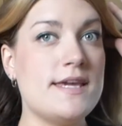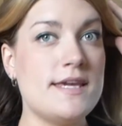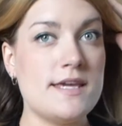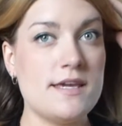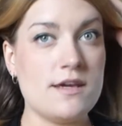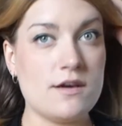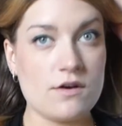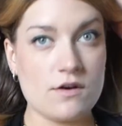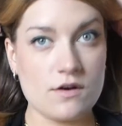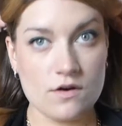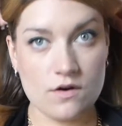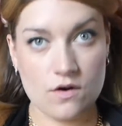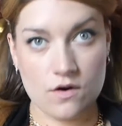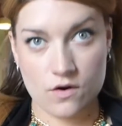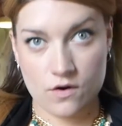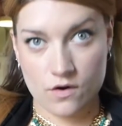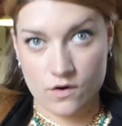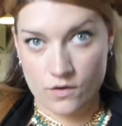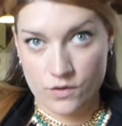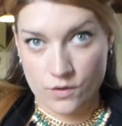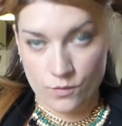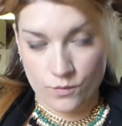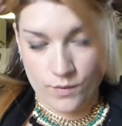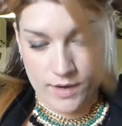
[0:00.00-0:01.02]
ear
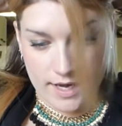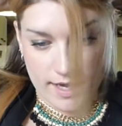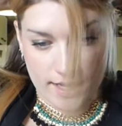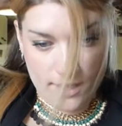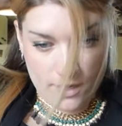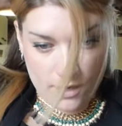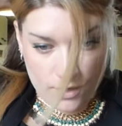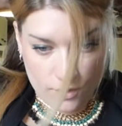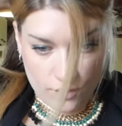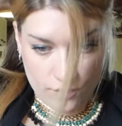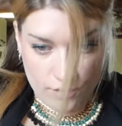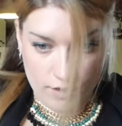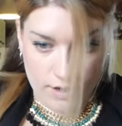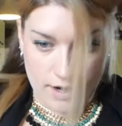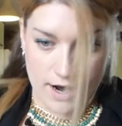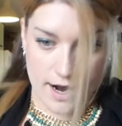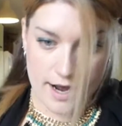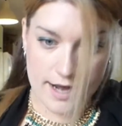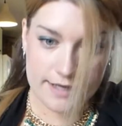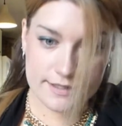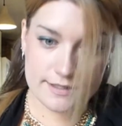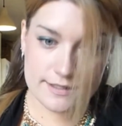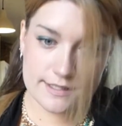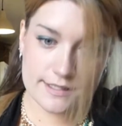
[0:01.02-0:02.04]
all the way
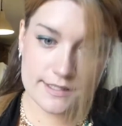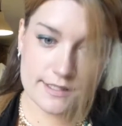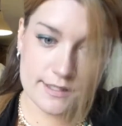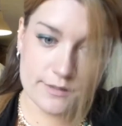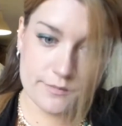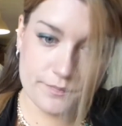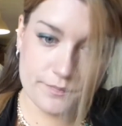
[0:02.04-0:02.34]
across.